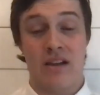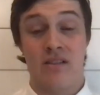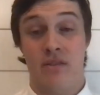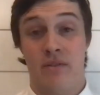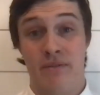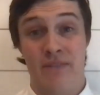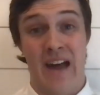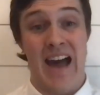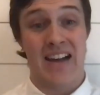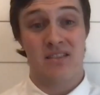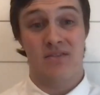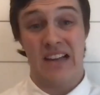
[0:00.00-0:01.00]
rather than the
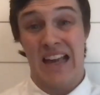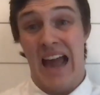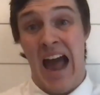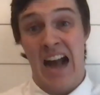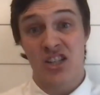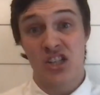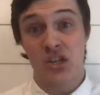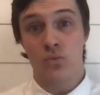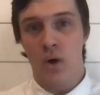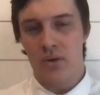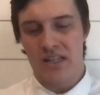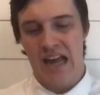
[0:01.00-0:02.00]
facts of actually
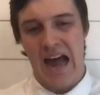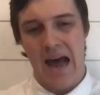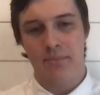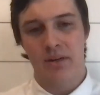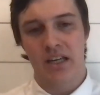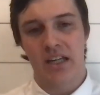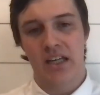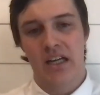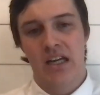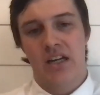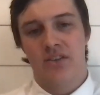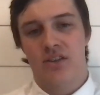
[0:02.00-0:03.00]
what was happening.
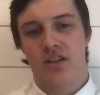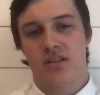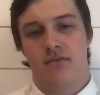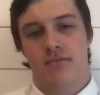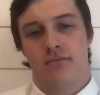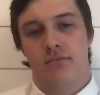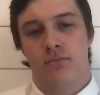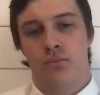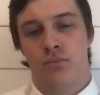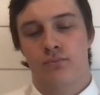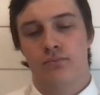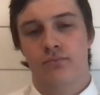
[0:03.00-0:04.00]
This
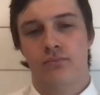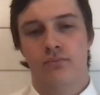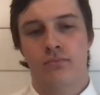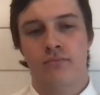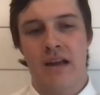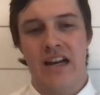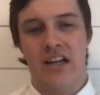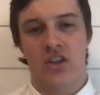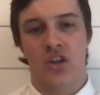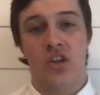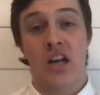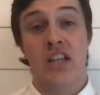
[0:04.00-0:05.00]
made it
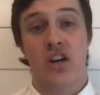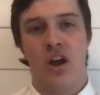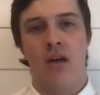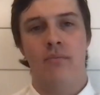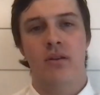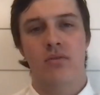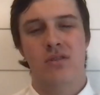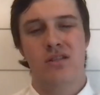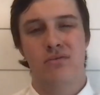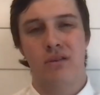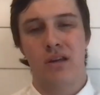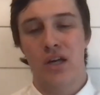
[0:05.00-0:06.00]
look like their company was
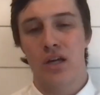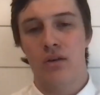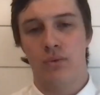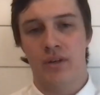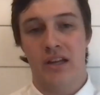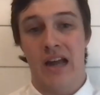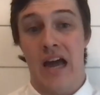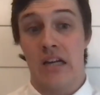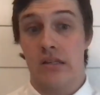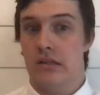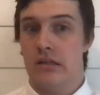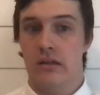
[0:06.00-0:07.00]
doing good when they
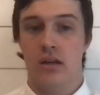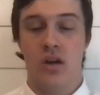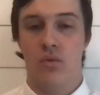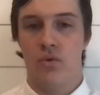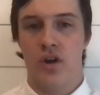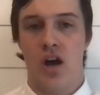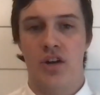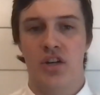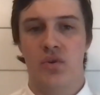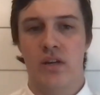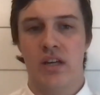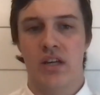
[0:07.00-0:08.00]
actually were not
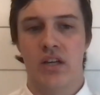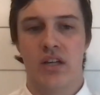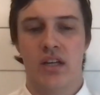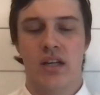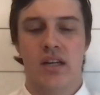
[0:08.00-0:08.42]
doing good.